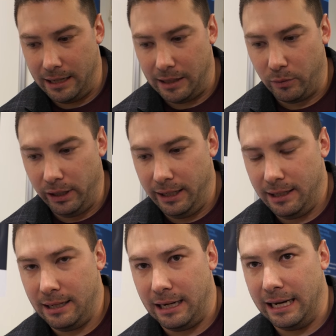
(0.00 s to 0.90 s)
And
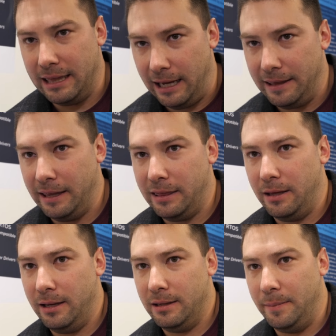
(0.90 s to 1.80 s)
really, I think
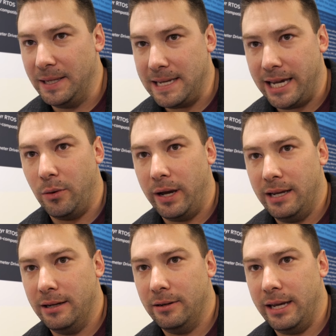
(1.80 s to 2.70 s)
the big takeaway
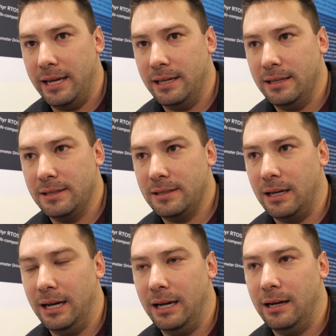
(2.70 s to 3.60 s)
here is
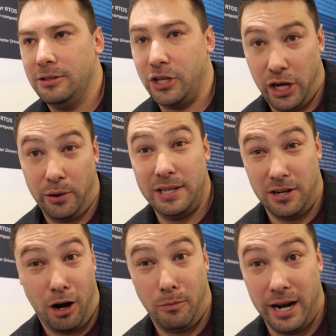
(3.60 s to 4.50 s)
security is
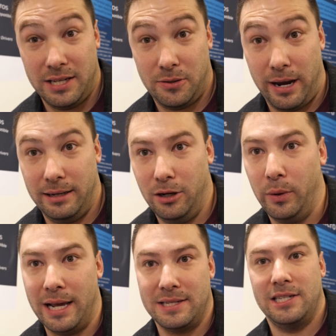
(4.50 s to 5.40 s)
an arm race, right? No
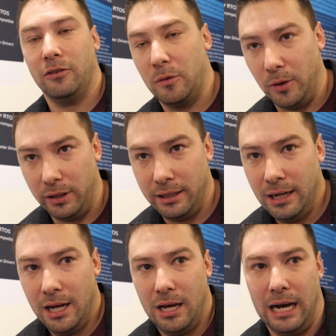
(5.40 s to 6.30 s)
one has a silver bullet.
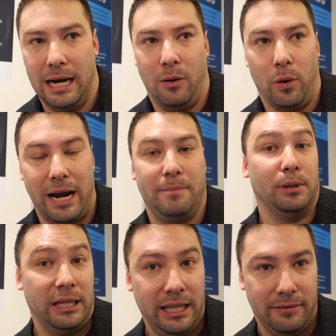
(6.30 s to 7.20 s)
What I
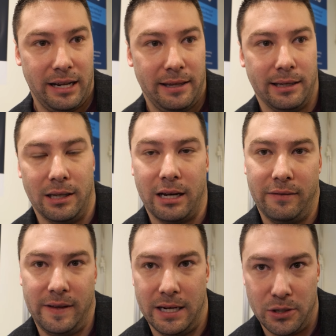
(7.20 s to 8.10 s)
believe, and I think a lot
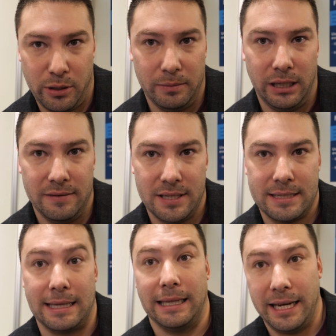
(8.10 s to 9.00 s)
of the industry believes, is
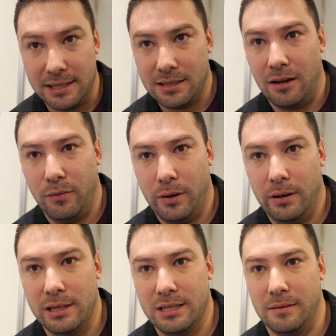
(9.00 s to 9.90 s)
the latest
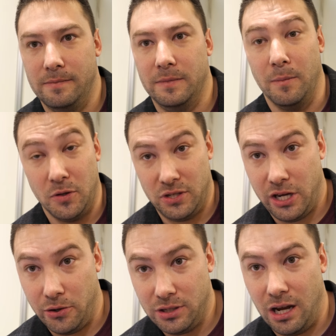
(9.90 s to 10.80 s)
software is the most
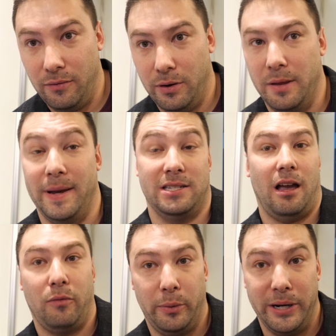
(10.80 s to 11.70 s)
secure software and the best
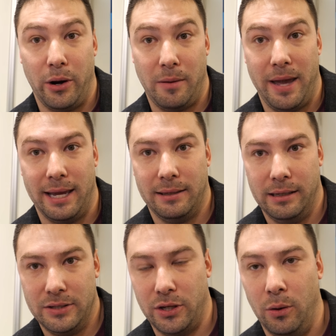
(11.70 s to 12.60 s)
software we know how to make.
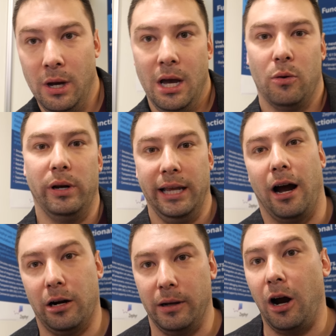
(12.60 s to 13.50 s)
So really,
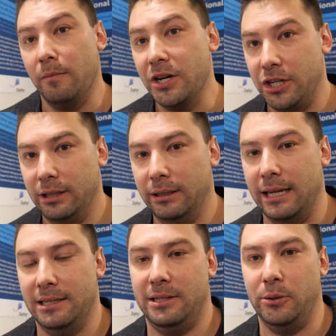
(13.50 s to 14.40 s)
our mission
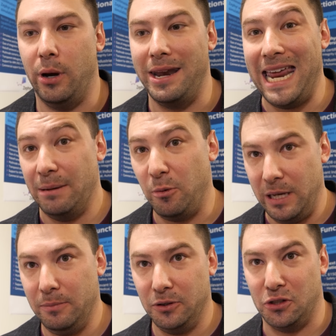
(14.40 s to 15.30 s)
is to enable
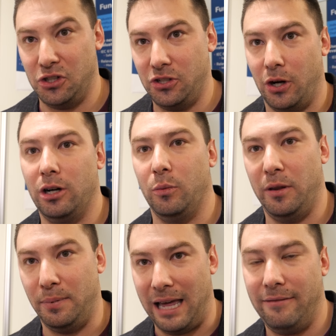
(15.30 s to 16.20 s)
people to start
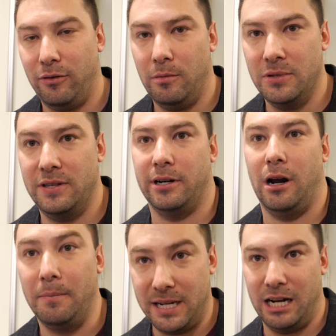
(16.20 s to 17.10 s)
with platforms that are
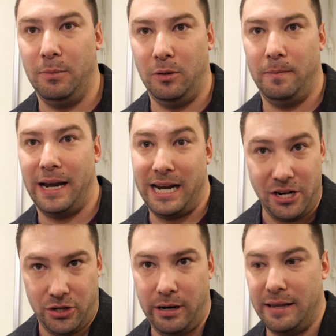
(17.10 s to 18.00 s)
updatable by
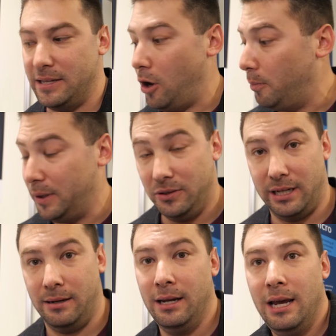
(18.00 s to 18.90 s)
nature, and it's all built
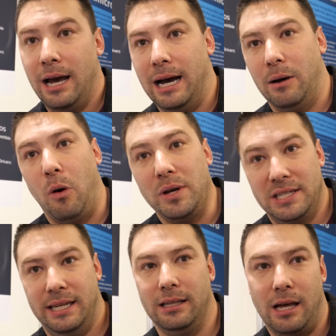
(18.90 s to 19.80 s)
in. What we
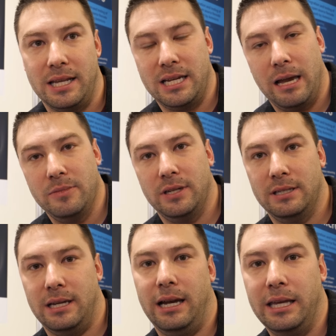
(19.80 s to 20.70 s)
see a lot of times
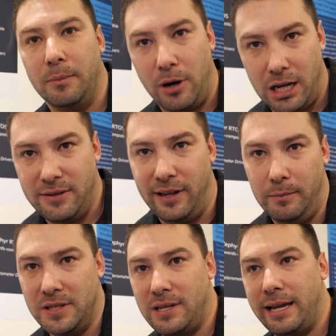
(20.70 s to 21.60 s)
is in the product
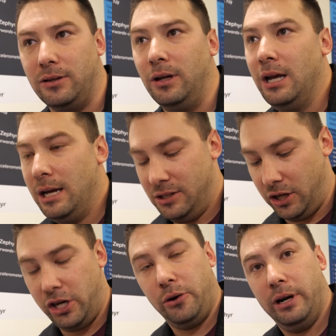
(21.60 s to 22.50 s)
development cycle,
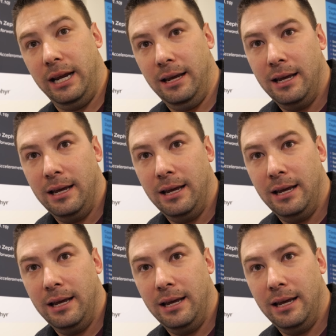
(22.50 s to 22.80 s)
security